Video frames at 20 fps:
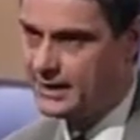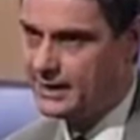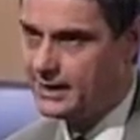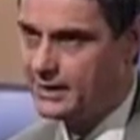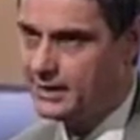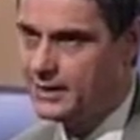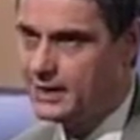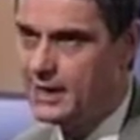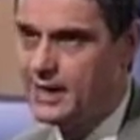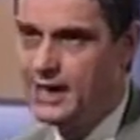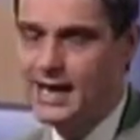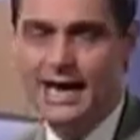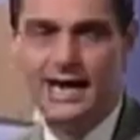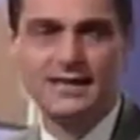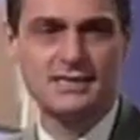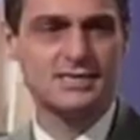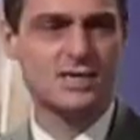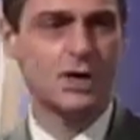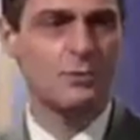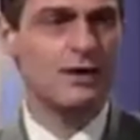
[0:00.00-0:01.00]
here.
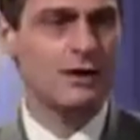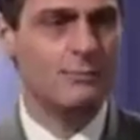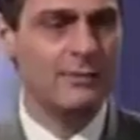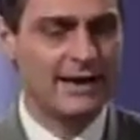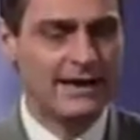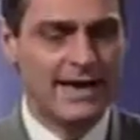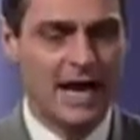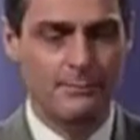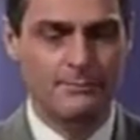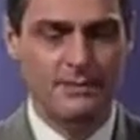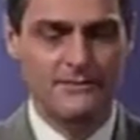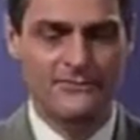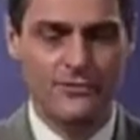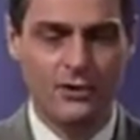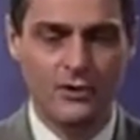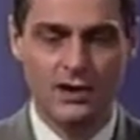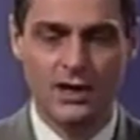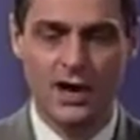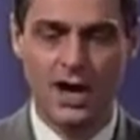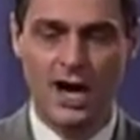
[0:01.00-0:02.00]
And so when we come
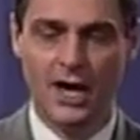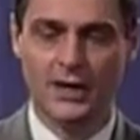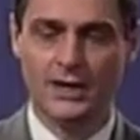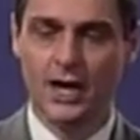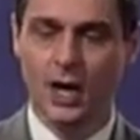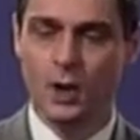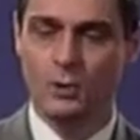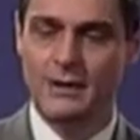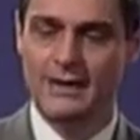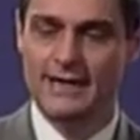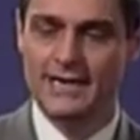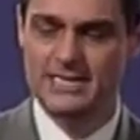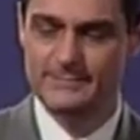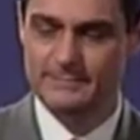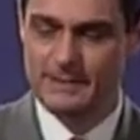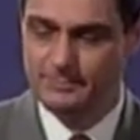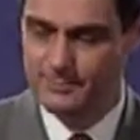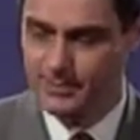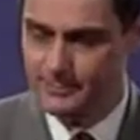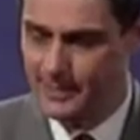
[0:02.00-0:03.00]
before God, we need
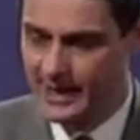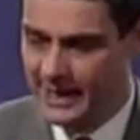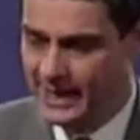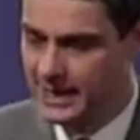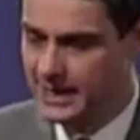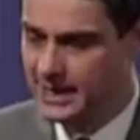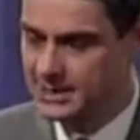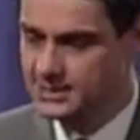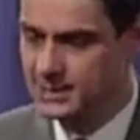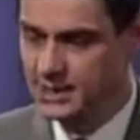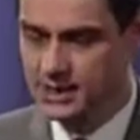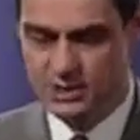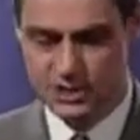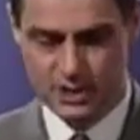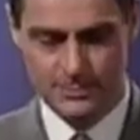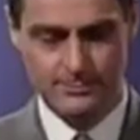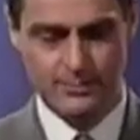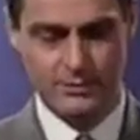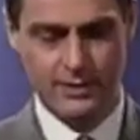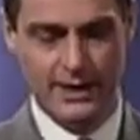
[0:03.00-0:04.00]
to be prepared
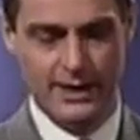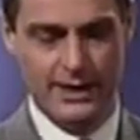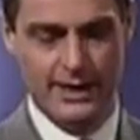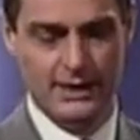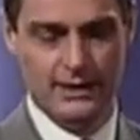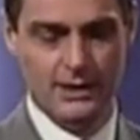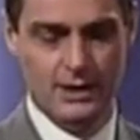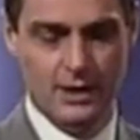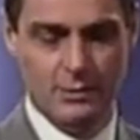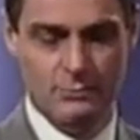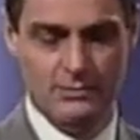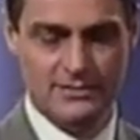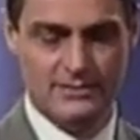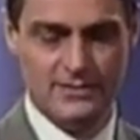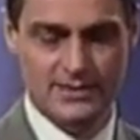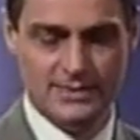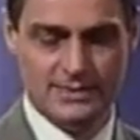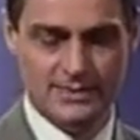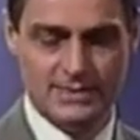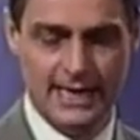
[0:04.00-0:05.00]
to pray
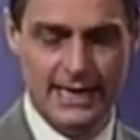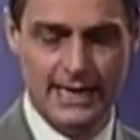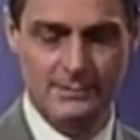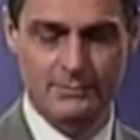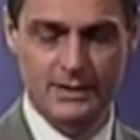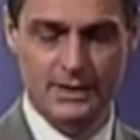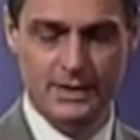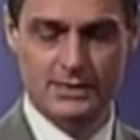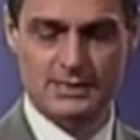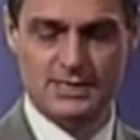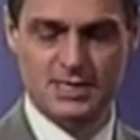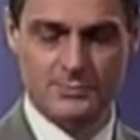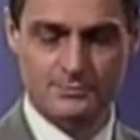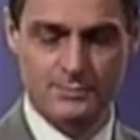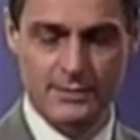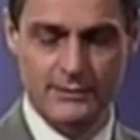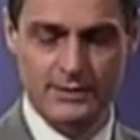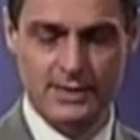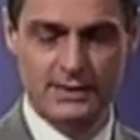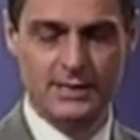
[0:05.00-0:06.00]
with the same
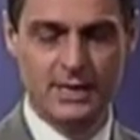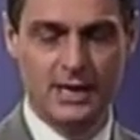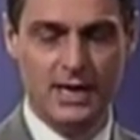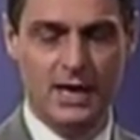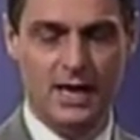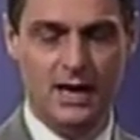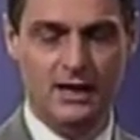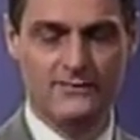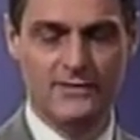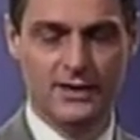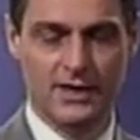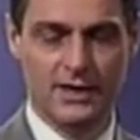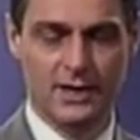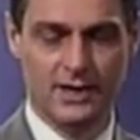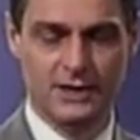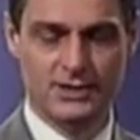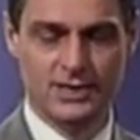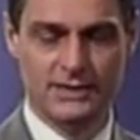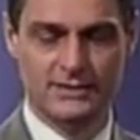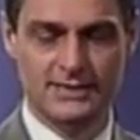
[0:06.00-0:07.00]
spirit of
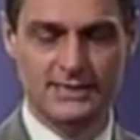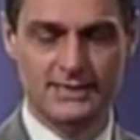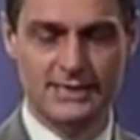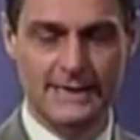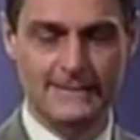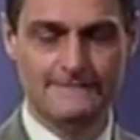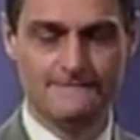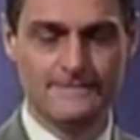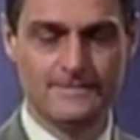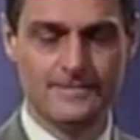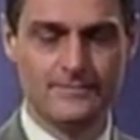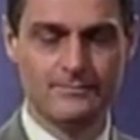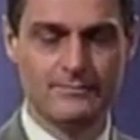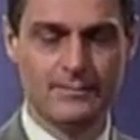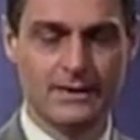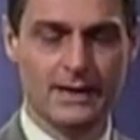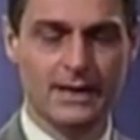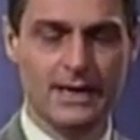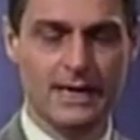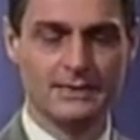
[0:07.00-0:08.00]
urgency.
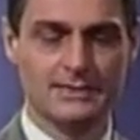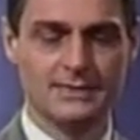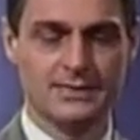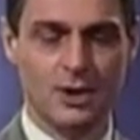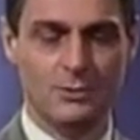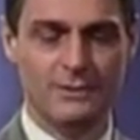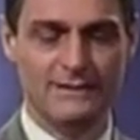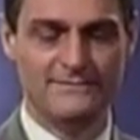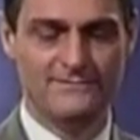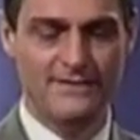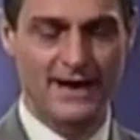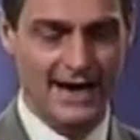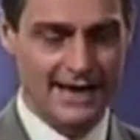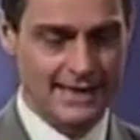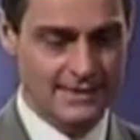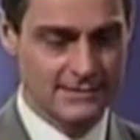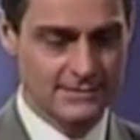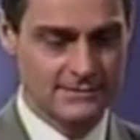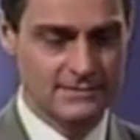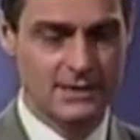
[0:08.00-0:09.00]
And so we
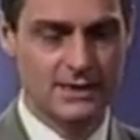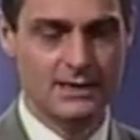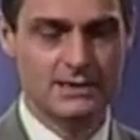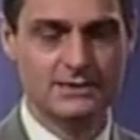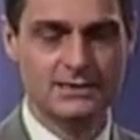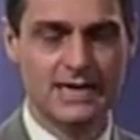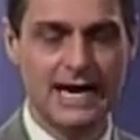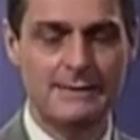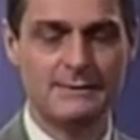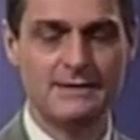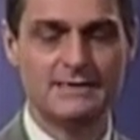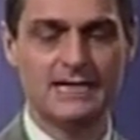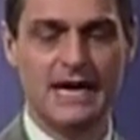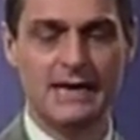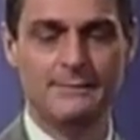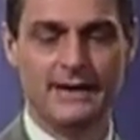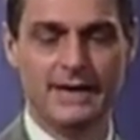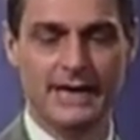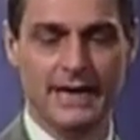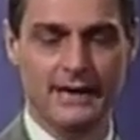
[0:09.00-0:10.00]
find time and
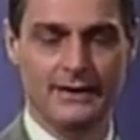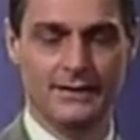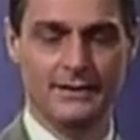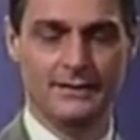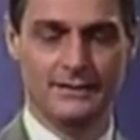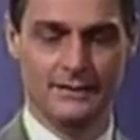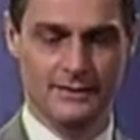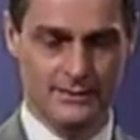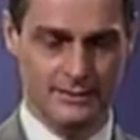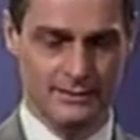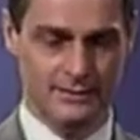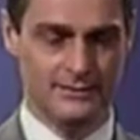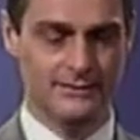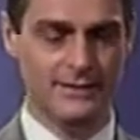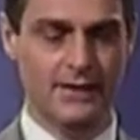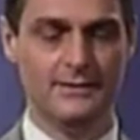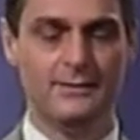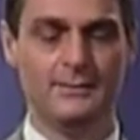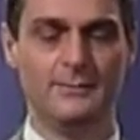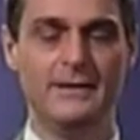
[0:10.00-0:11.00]
time again
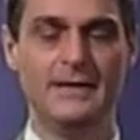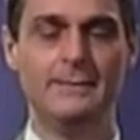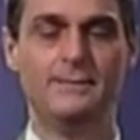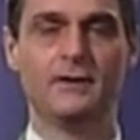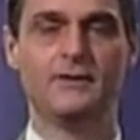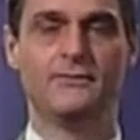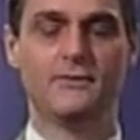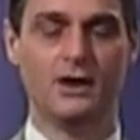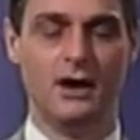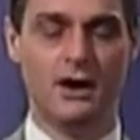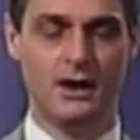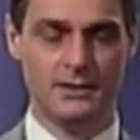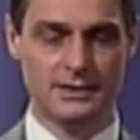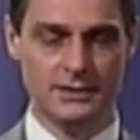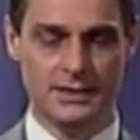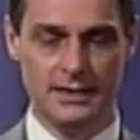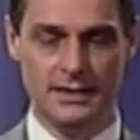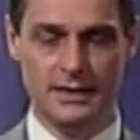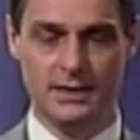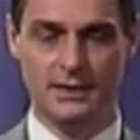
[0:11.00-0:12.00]
that the people of
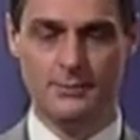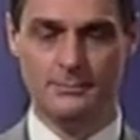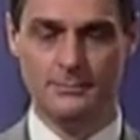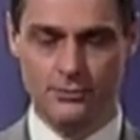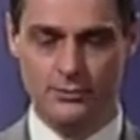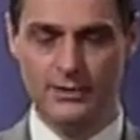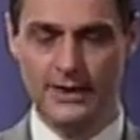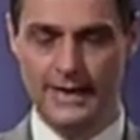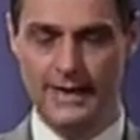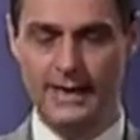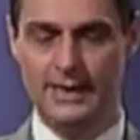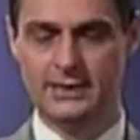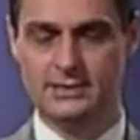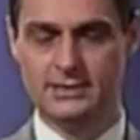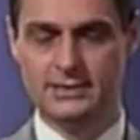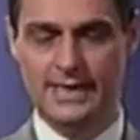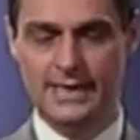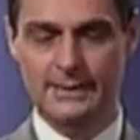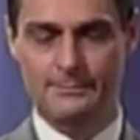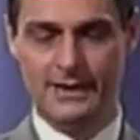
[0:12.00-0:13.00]
God pray
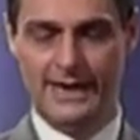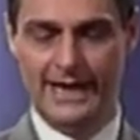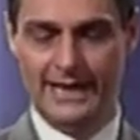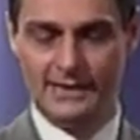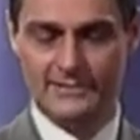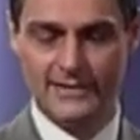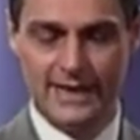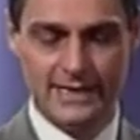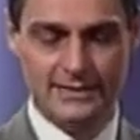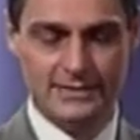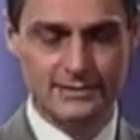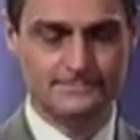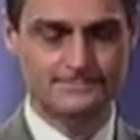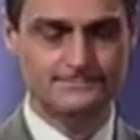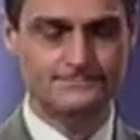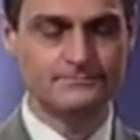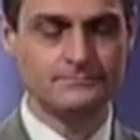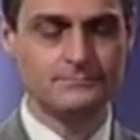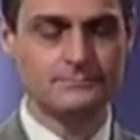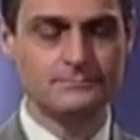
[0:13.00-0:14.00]
to him like that.